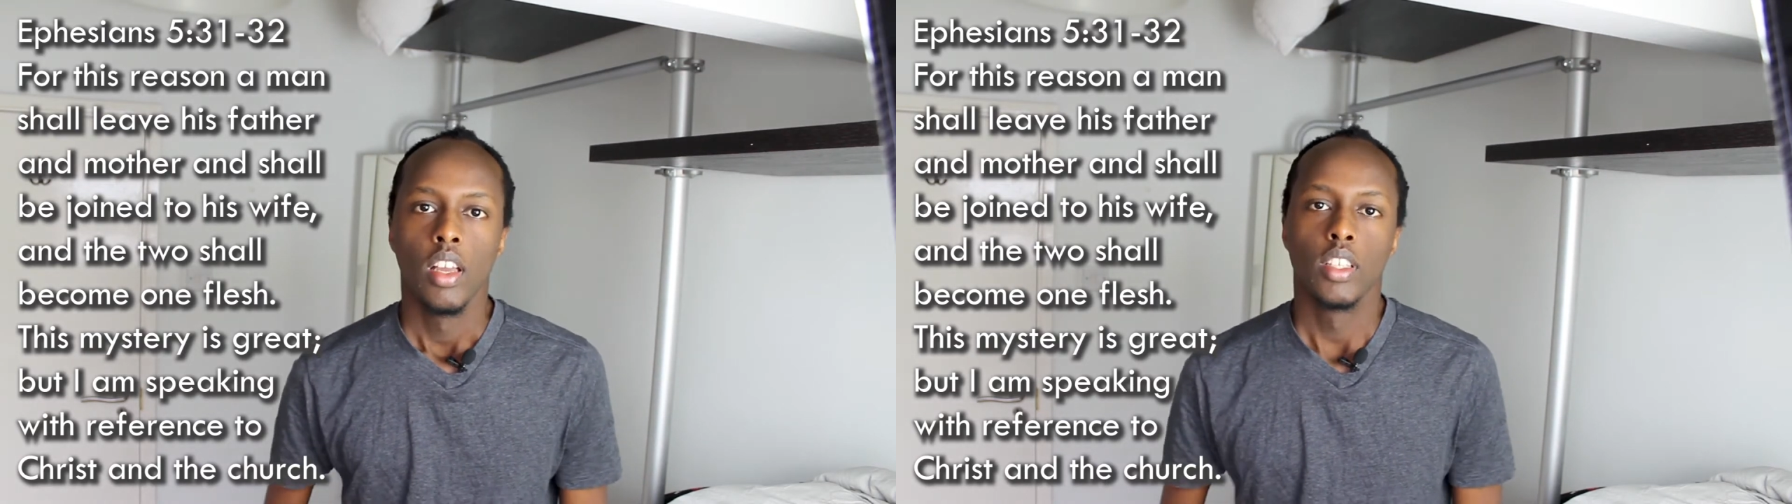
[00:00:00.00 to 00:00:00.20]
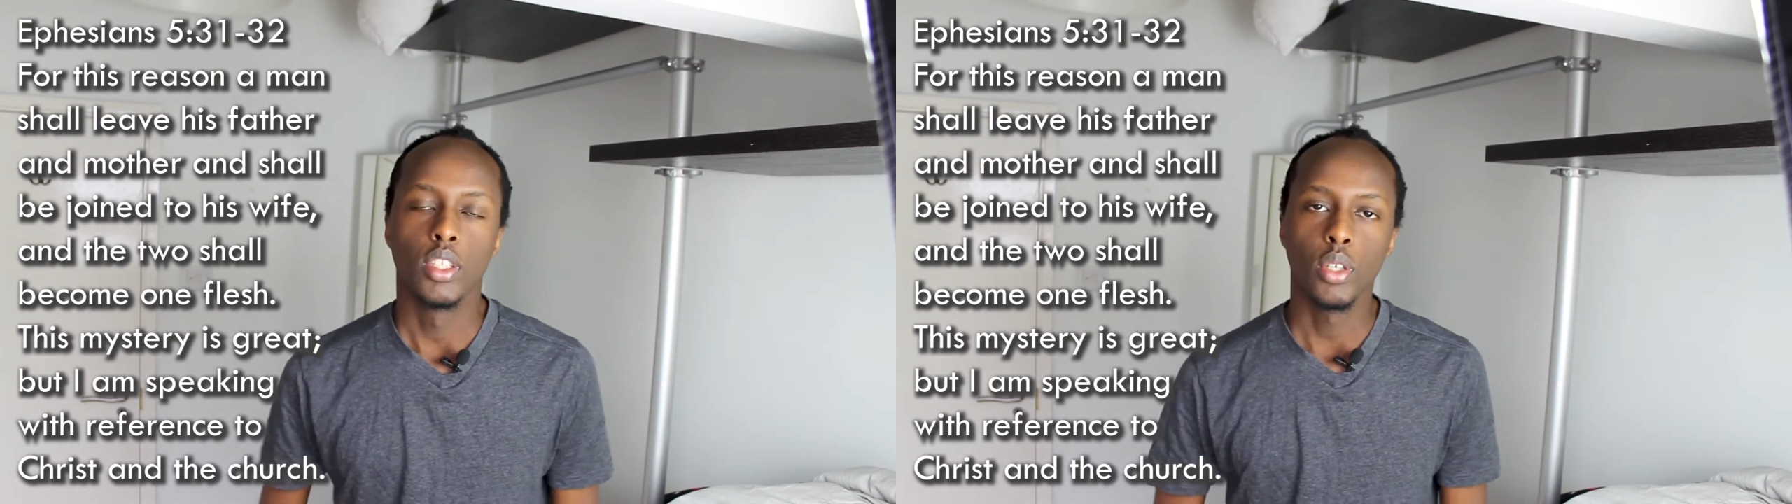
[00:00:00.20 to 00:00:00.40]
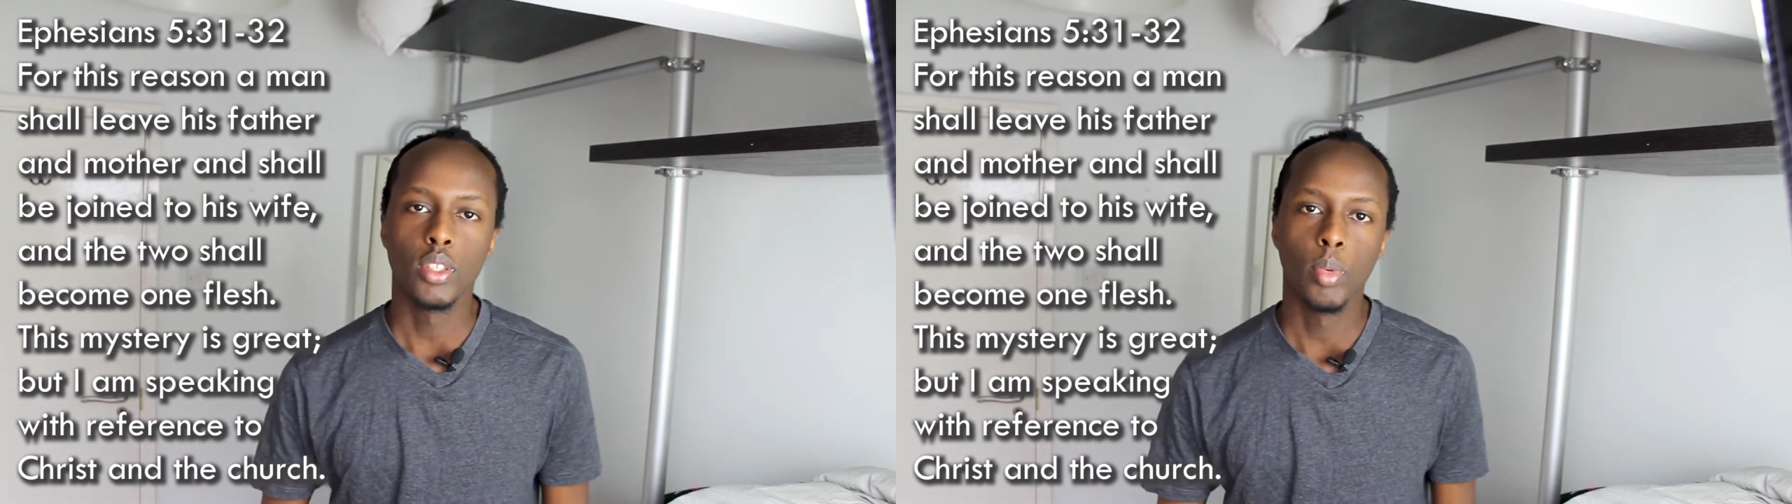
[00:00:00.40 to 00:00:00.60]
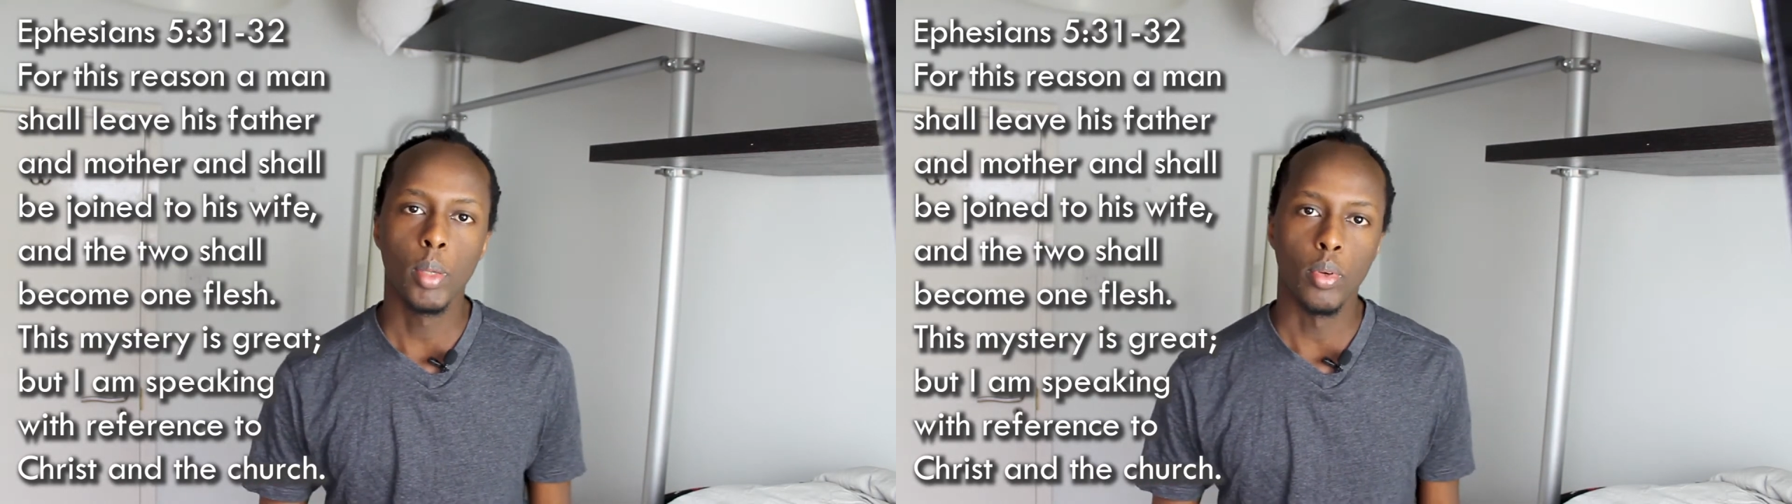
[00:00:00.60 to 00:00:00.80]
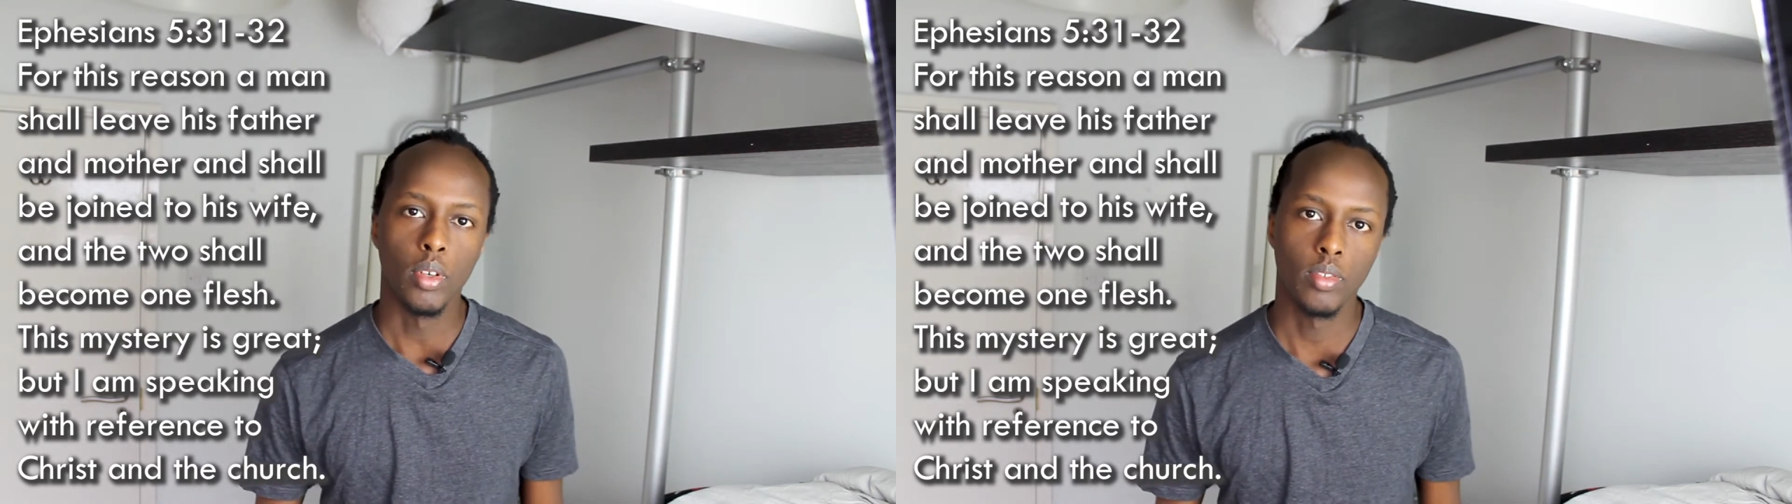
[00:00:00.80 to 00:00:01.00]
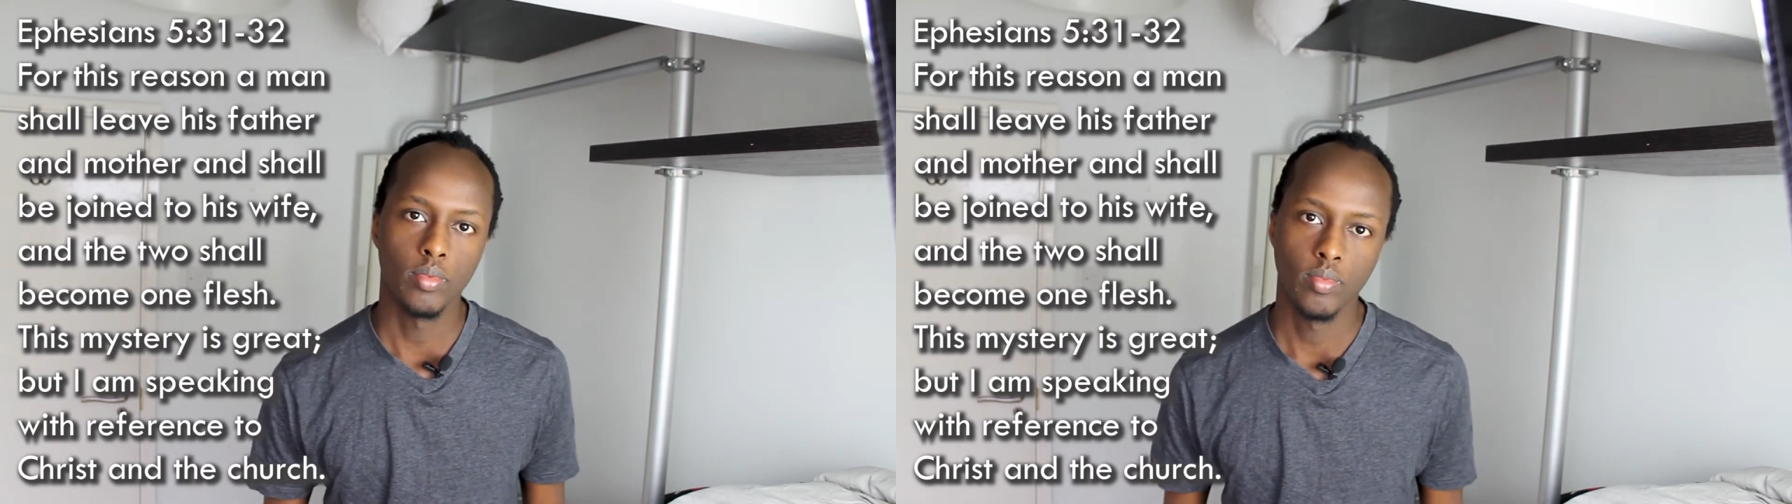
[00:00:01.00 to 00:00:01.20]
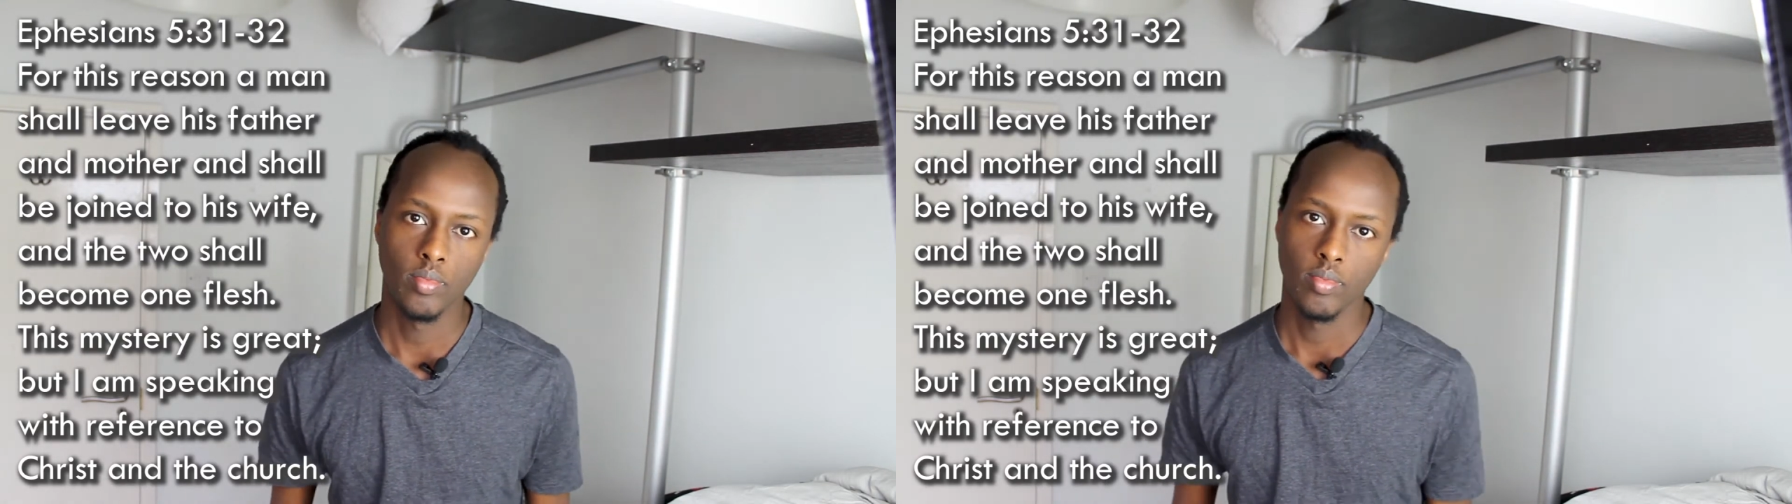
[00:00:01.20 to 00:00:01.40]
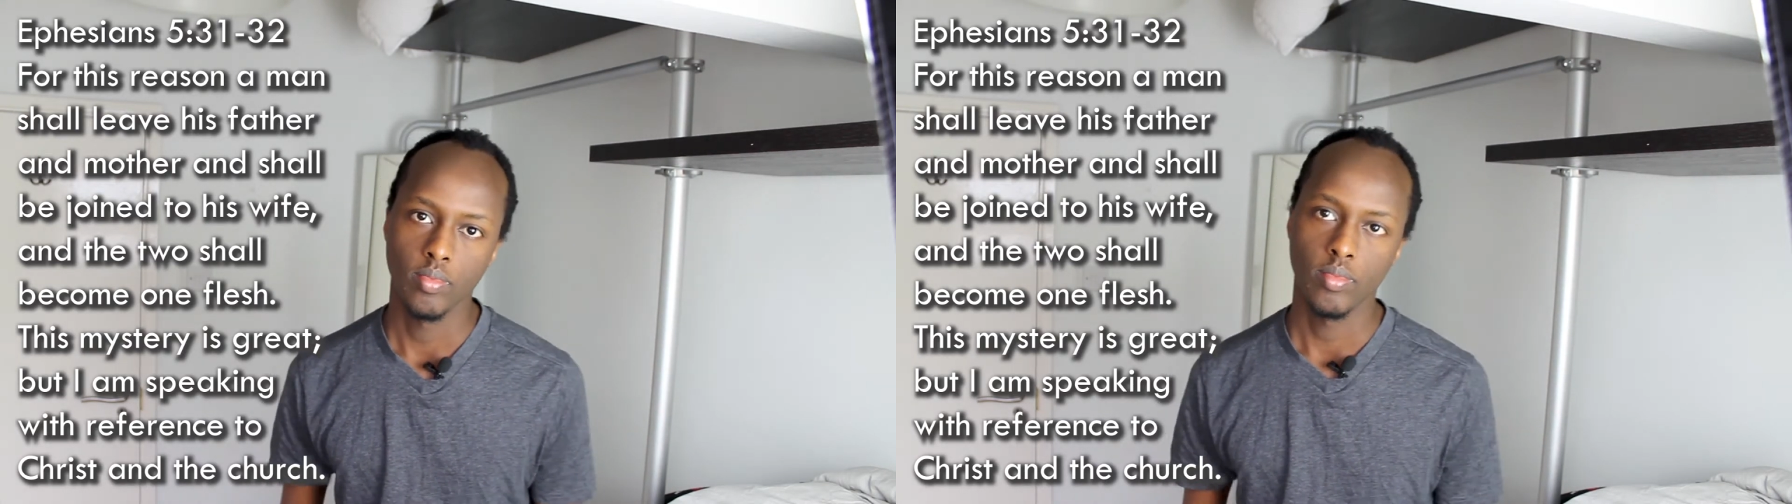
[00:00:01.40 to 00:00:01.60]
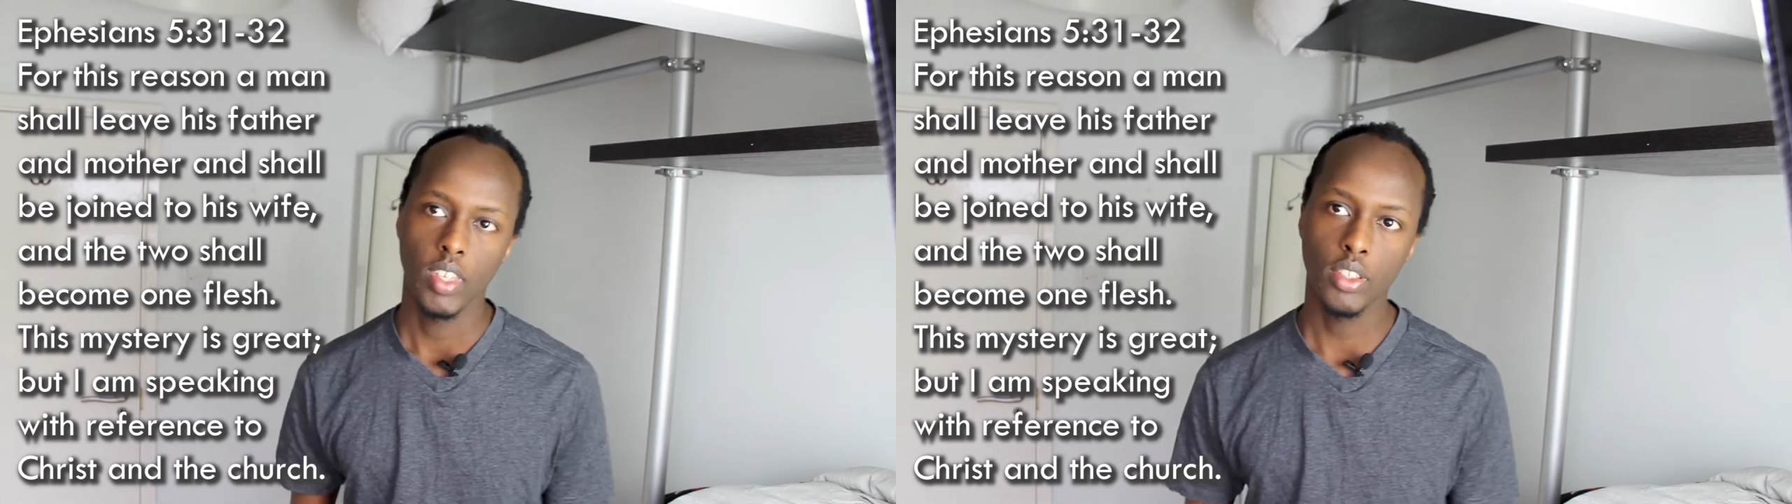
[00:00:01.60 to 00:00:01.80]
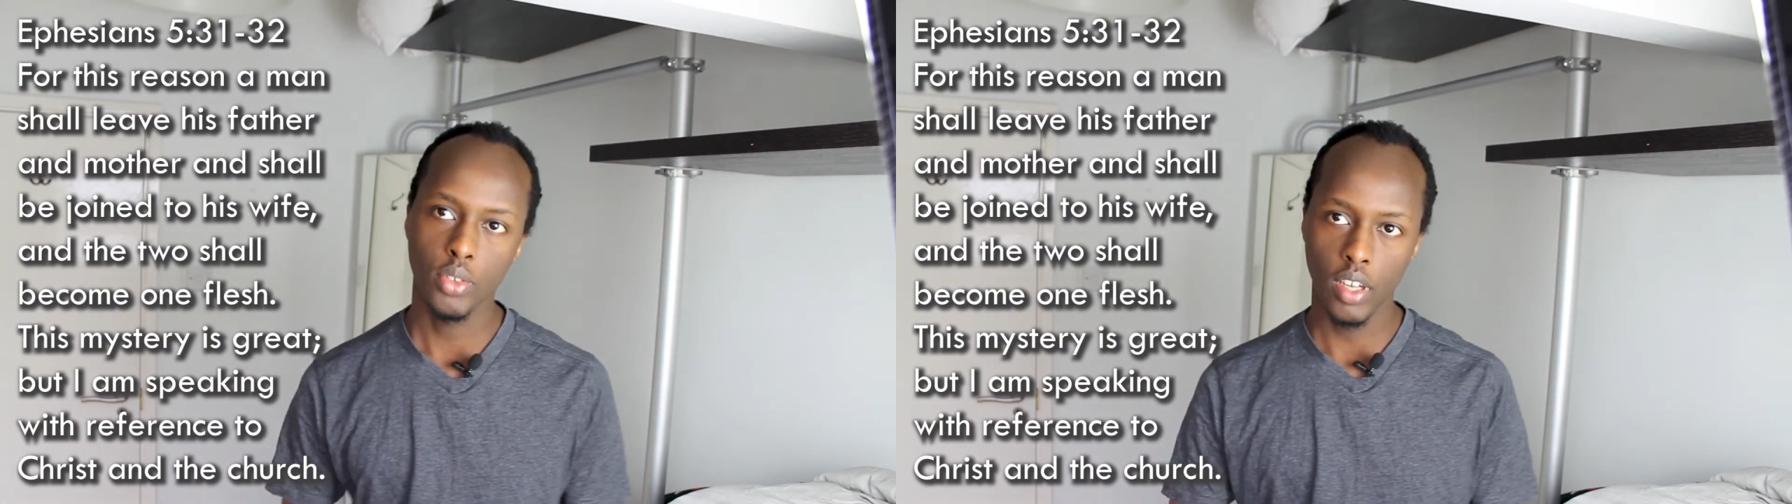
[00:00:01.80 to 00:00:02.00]
It's the chosen people.
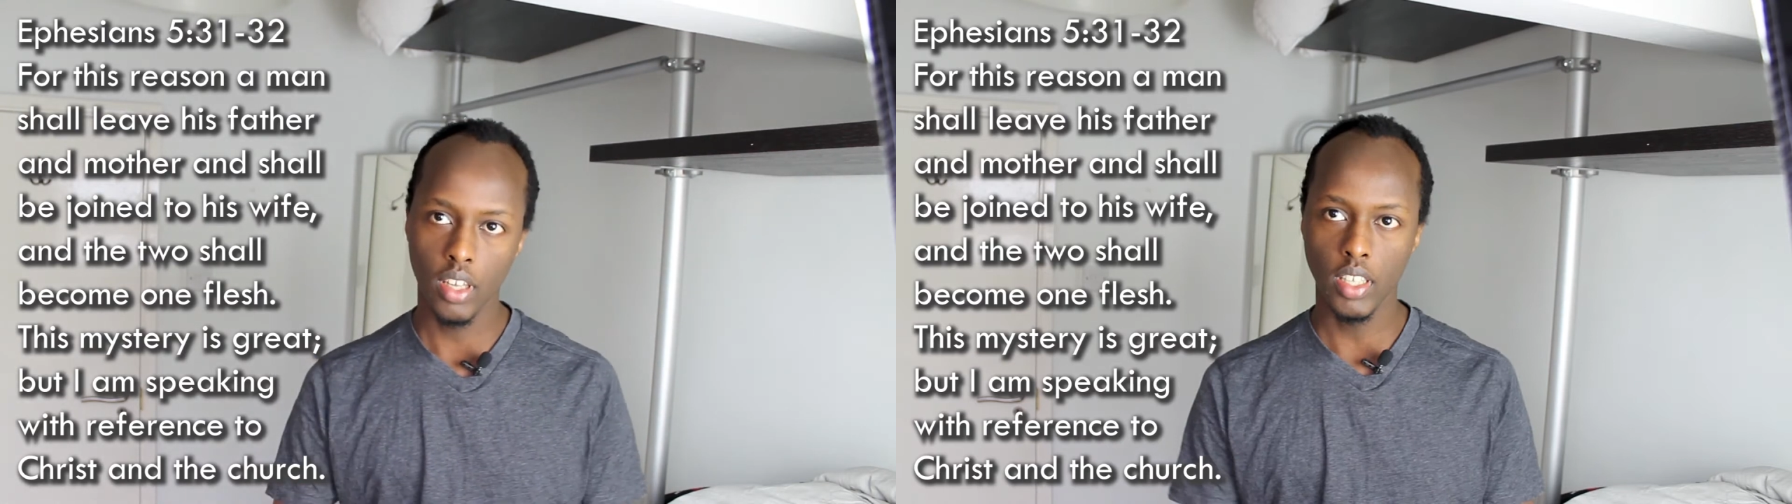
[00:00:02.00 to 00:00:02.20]
Israel